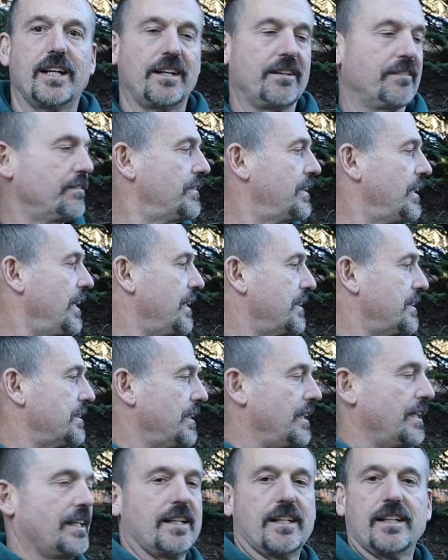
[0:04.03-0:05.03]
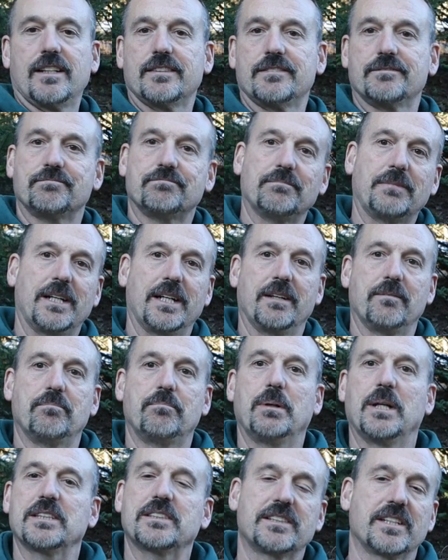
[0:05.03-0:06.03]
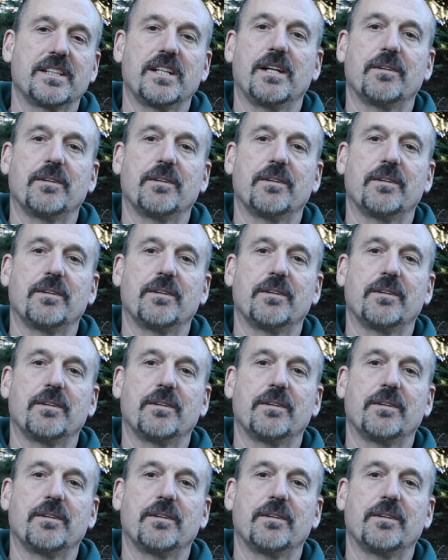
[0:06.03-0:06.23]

I've got my busted